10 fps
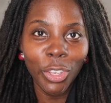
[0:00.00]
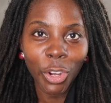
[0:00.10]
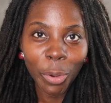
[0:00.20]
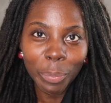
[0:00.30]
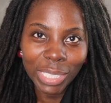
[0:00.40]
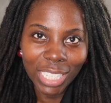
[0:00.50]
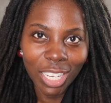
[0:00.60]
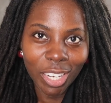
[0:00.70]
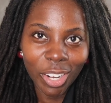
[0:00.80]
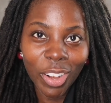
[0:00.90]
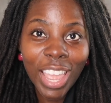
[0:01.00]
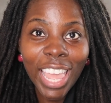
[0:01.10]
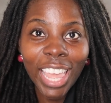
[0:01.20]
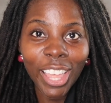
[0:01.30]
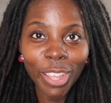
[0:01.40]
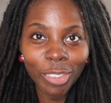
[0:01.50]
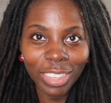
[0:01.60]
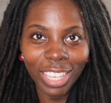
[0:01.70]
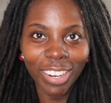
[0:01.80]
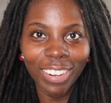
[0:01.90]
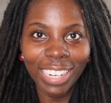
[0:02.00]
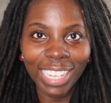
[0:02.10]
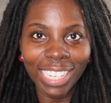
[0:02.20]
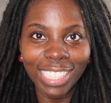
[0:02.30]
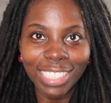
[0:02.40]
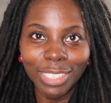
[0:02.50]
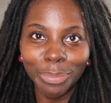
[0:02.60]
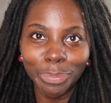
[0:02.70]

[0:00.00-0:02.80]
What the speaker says: your particular healthcare need.